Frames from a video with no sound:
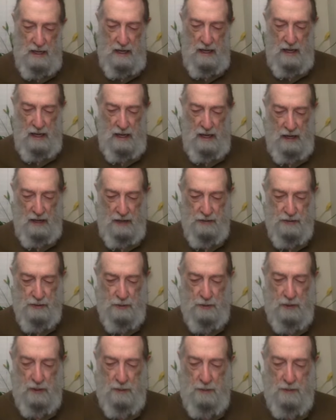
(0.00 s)
Uh, so
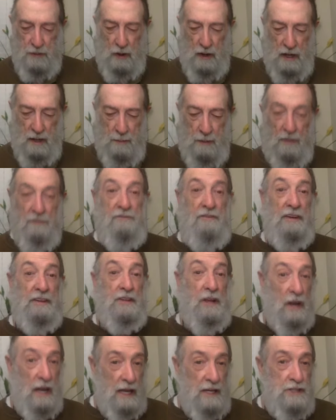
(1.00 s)
we're going to be talking about
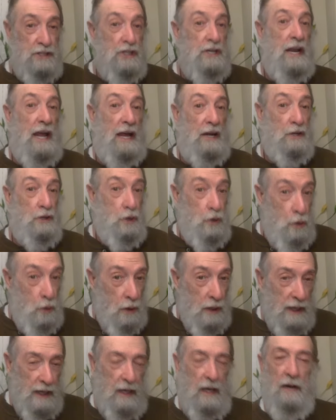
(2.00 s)
ventilation and
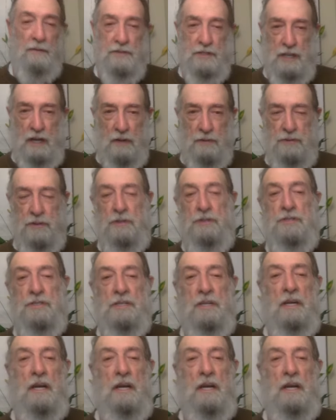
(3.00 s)
cooling of shelters.